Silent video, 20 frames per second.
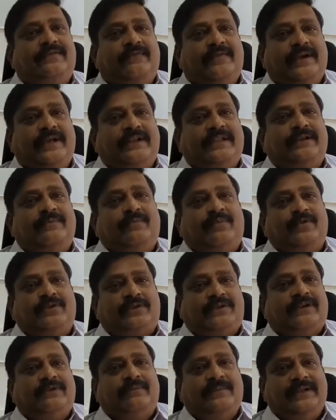where they
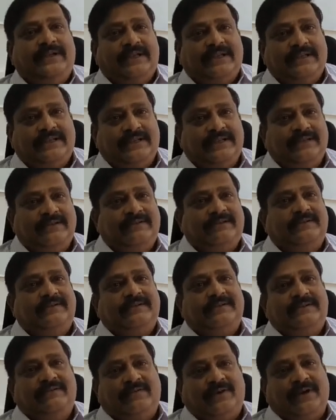posted me as
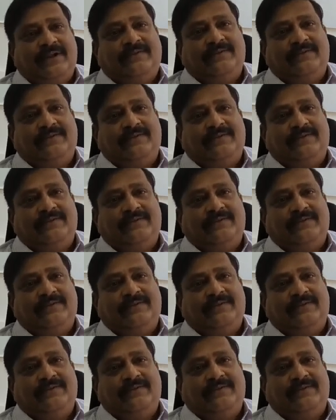one